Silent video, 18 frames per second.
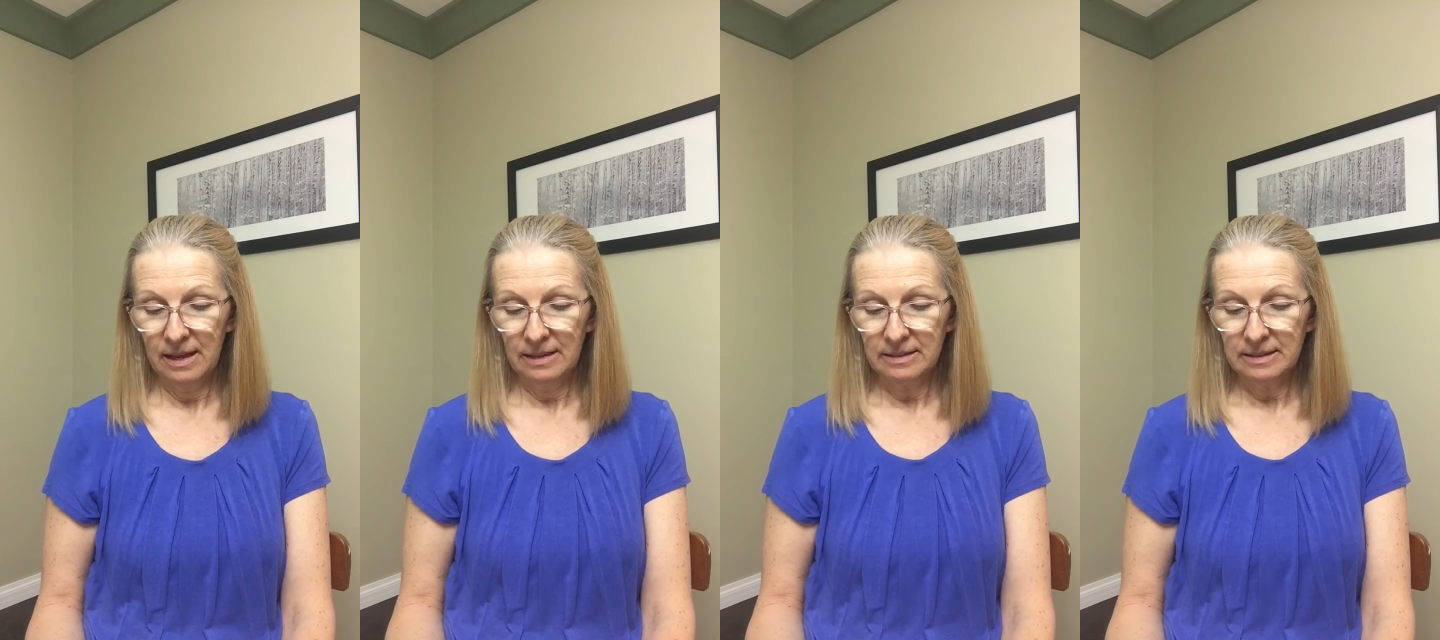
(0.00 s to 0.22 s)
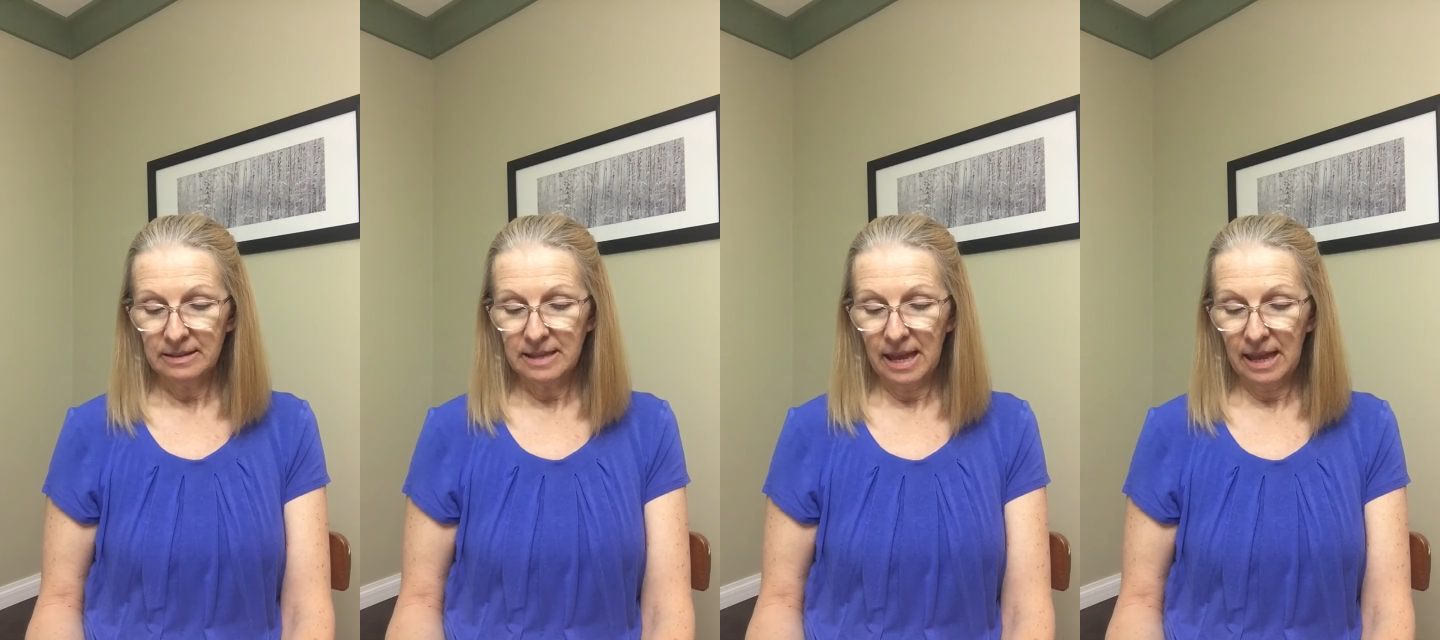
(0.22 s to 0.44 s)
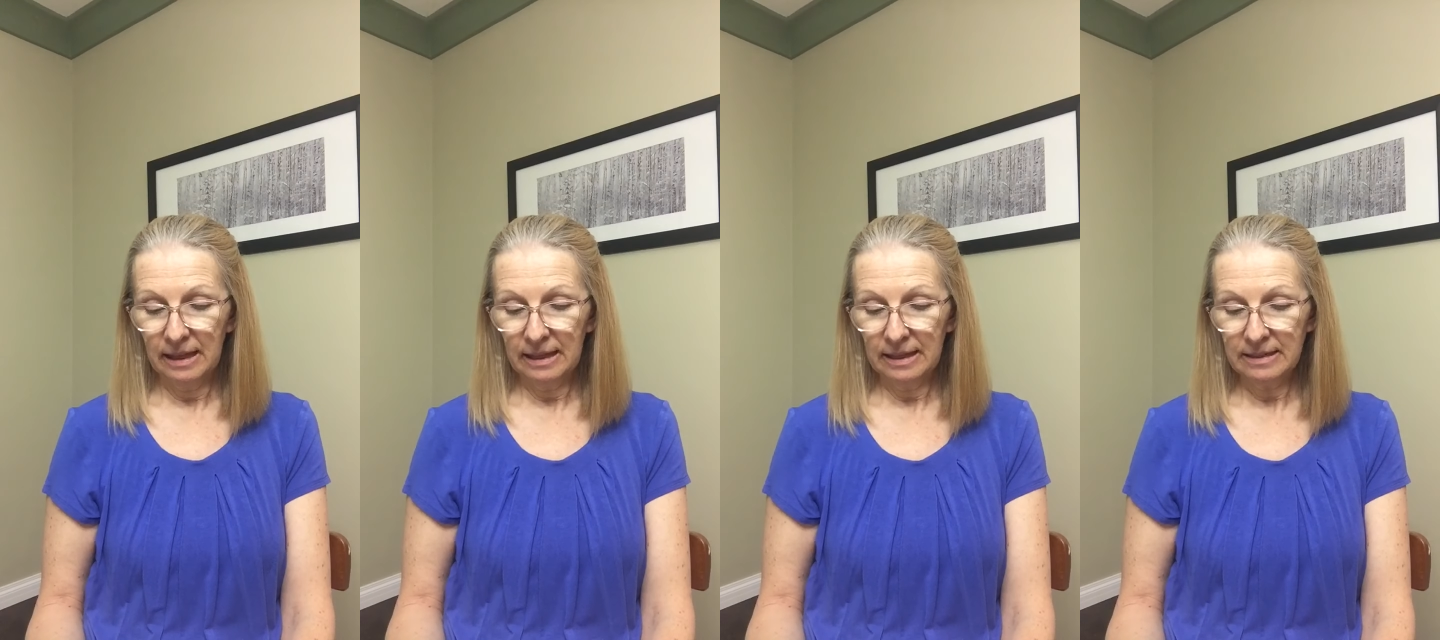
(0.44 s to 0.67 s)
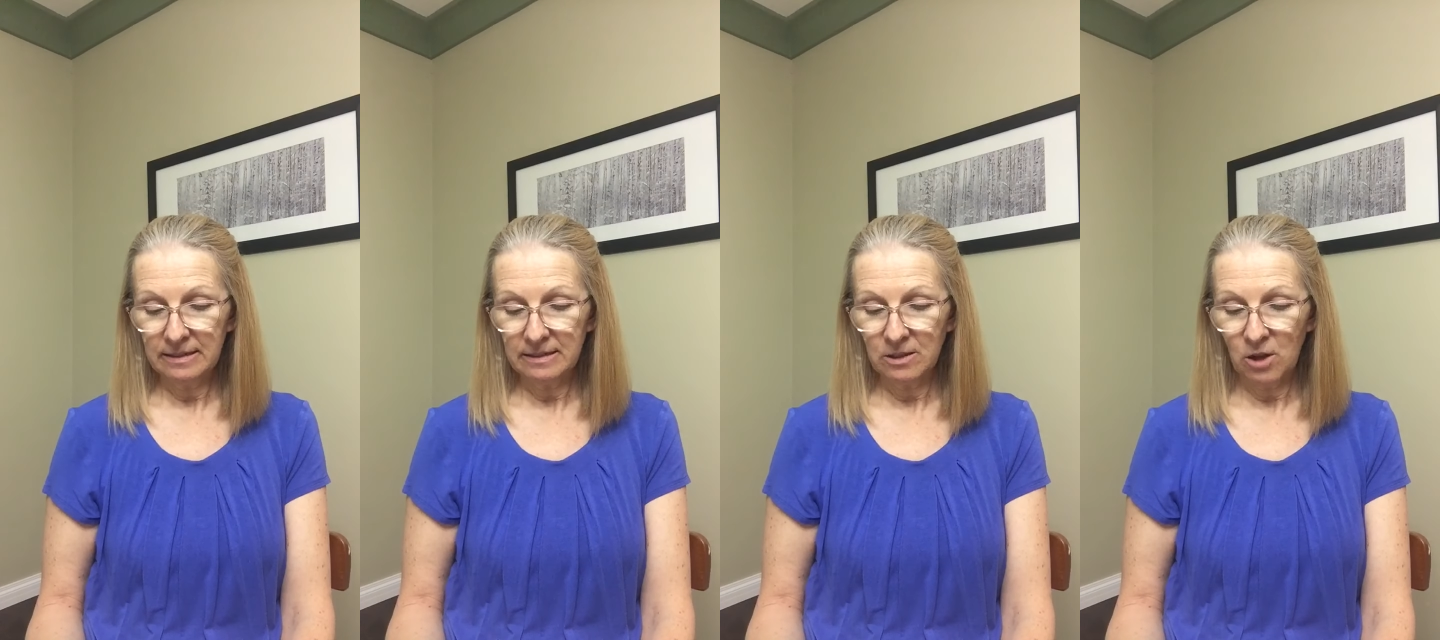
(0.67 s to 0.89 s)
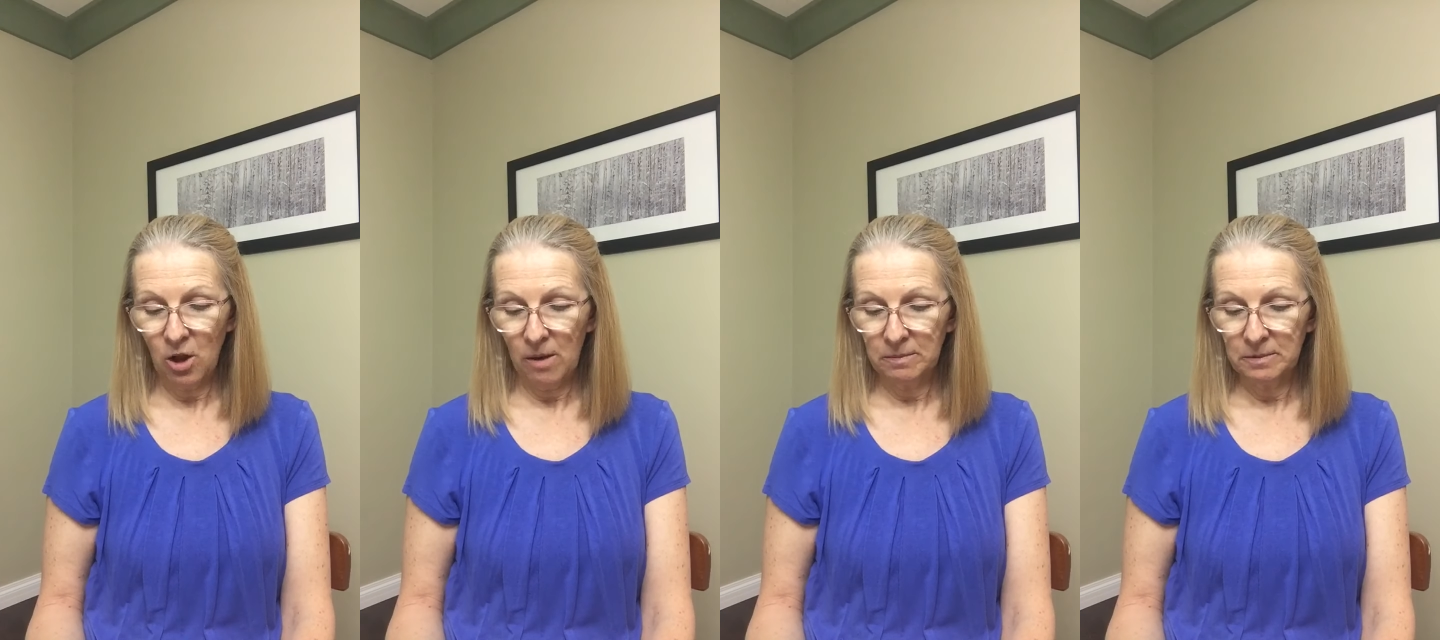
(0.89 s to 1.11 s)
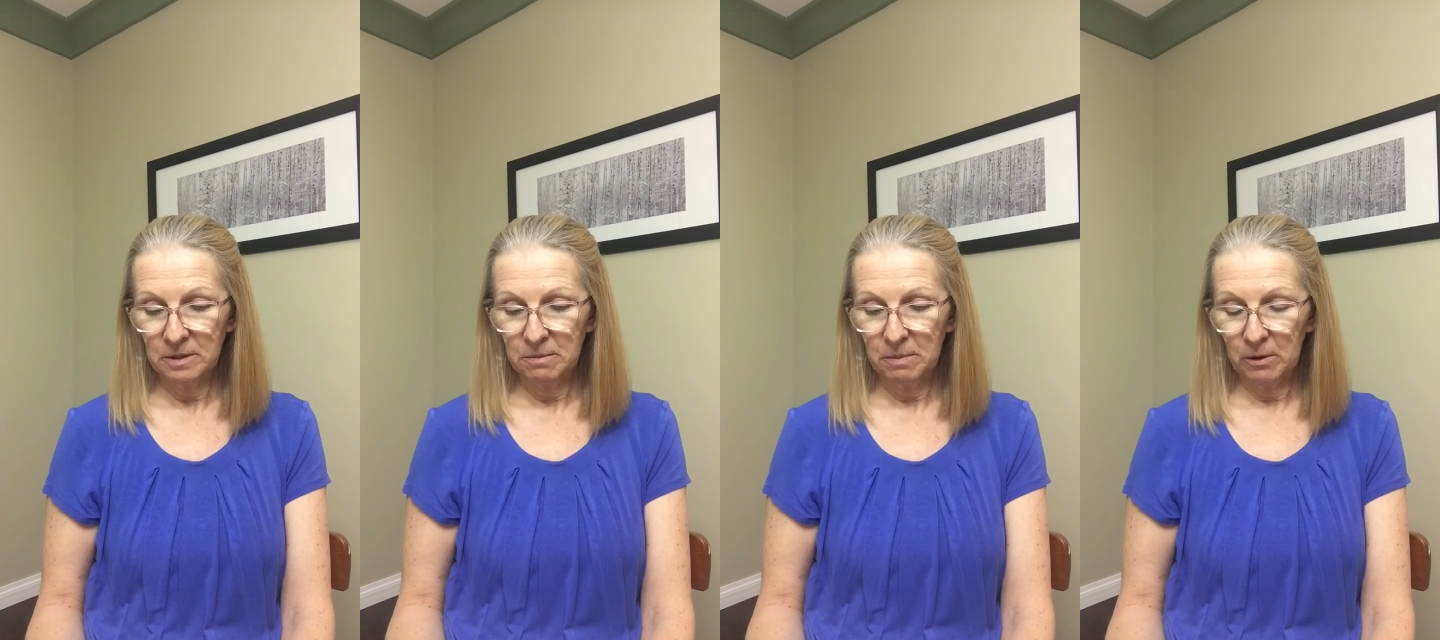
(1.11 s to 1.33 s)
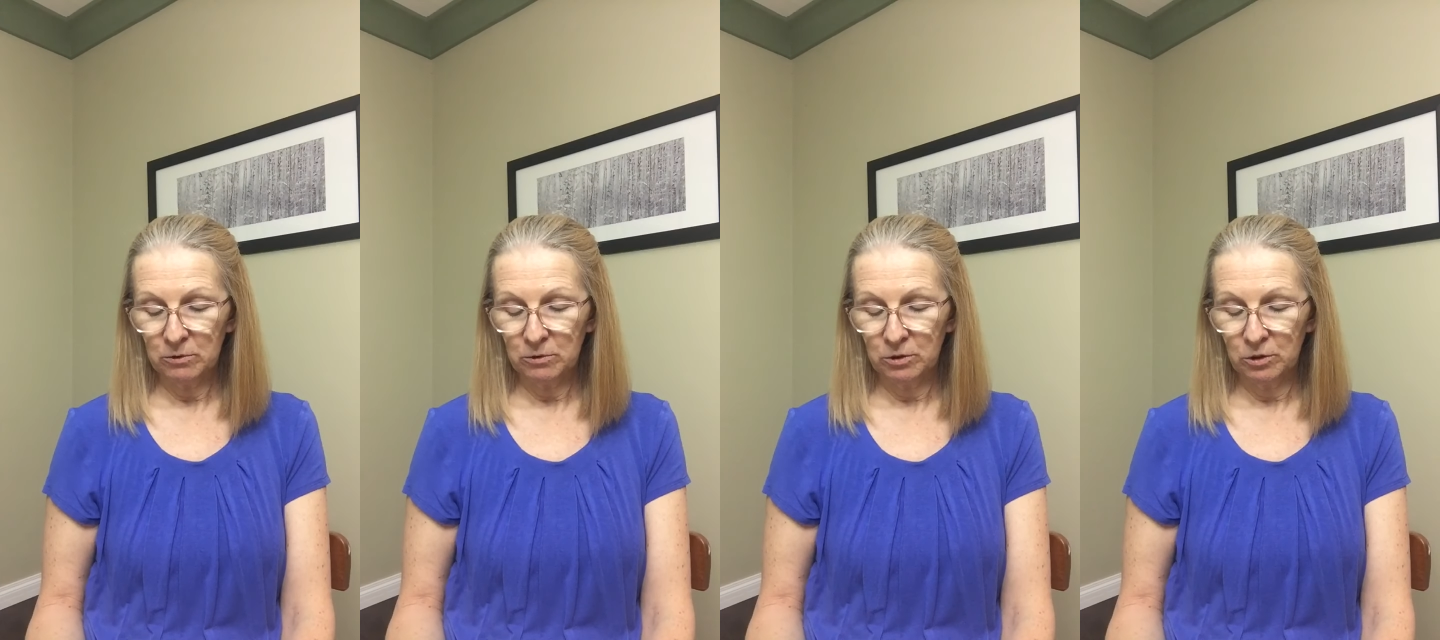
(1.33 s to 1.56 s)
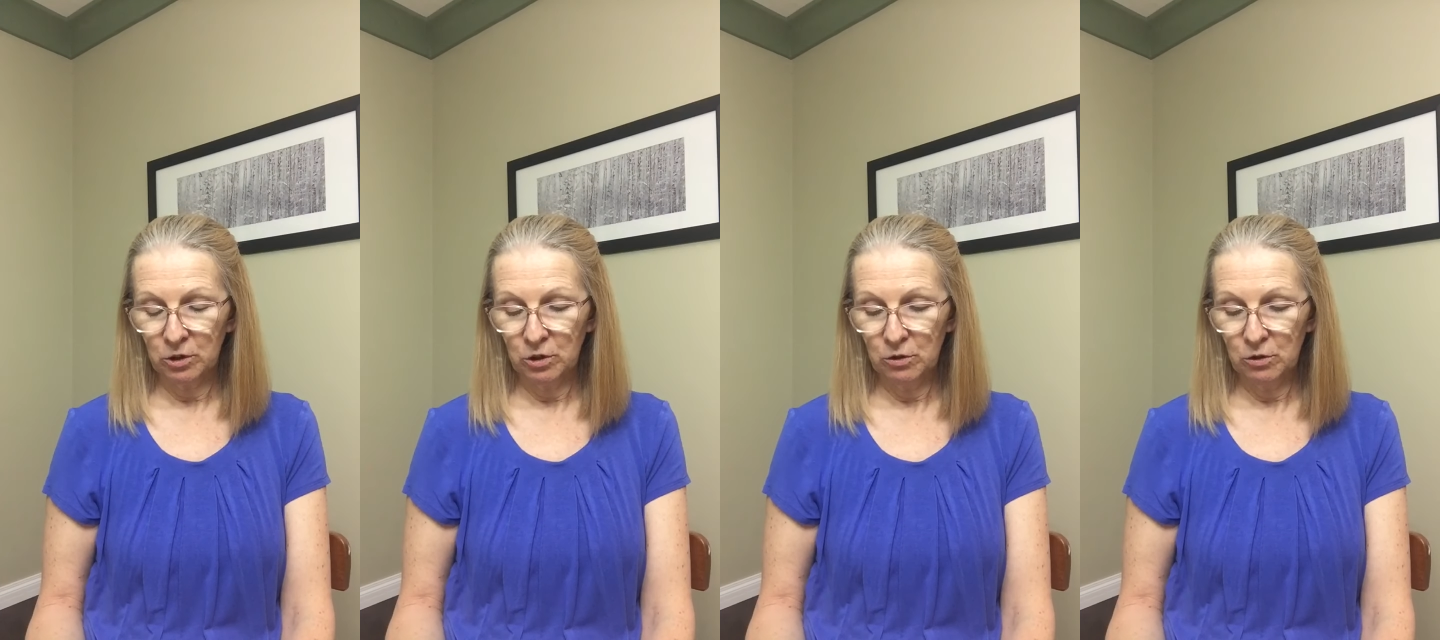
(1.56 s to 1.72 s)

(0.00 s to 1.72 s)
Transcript: Stanley stopped about